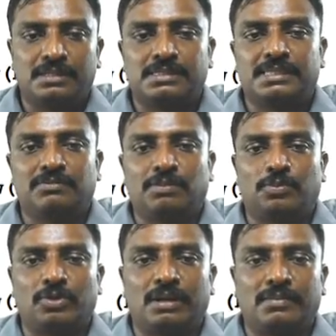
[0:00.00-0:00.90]
Save the
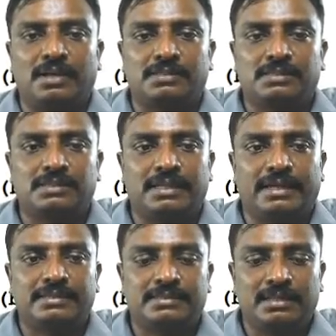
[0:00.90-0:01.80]
program as
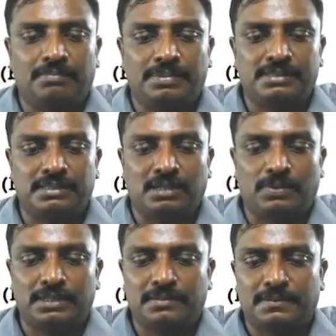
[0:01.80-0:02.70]
example 7.